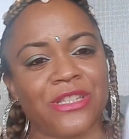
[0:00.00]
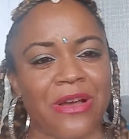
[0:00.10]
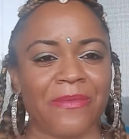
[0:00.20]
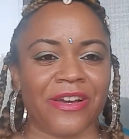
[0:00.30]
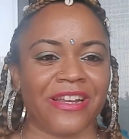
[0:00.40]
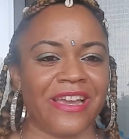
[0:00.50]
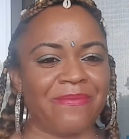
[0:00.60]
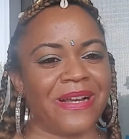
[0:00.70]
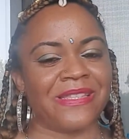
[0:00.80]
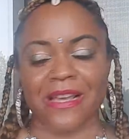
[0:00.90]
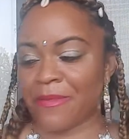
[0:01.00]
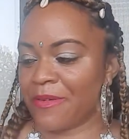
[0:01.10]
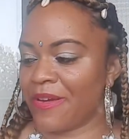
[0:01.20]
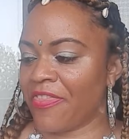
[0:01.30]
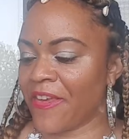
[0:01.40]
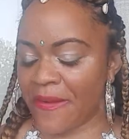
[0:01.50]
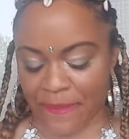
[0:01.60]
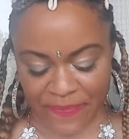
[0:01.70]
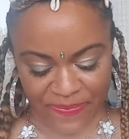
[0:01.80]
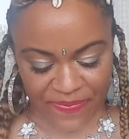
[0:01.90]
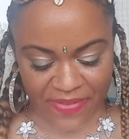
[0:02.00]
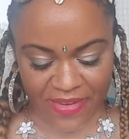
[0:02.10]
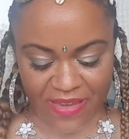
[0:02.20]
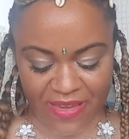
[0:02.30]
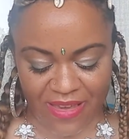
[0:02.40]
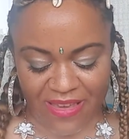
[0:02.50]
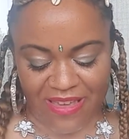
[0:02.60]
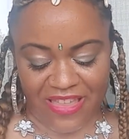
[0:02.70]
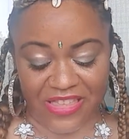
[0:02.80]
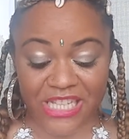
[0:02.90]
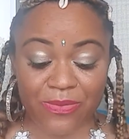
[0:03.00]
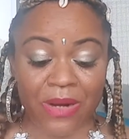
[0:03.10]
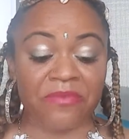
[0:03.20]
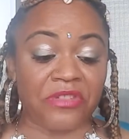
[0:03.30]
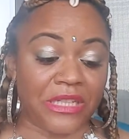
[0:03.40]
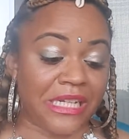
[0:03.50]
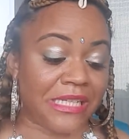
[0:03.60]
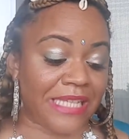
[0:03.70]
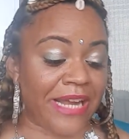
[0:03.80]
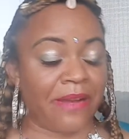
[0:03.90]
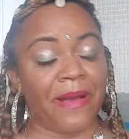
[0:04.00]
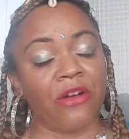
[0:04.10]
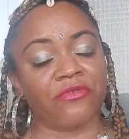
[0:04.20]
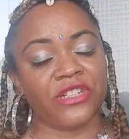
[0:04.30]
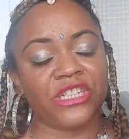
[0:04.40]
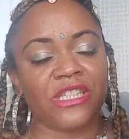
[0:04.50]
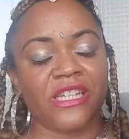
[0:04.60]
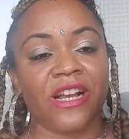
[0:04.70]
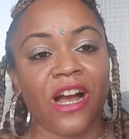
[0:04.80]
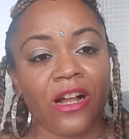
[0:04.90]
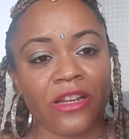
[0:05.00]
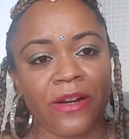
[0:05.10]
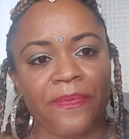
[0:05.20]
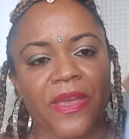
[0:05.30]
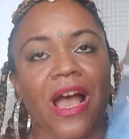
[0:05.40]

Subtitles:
so I'm gonna end my summer with it. This one I'm really excited about, Regency in Color.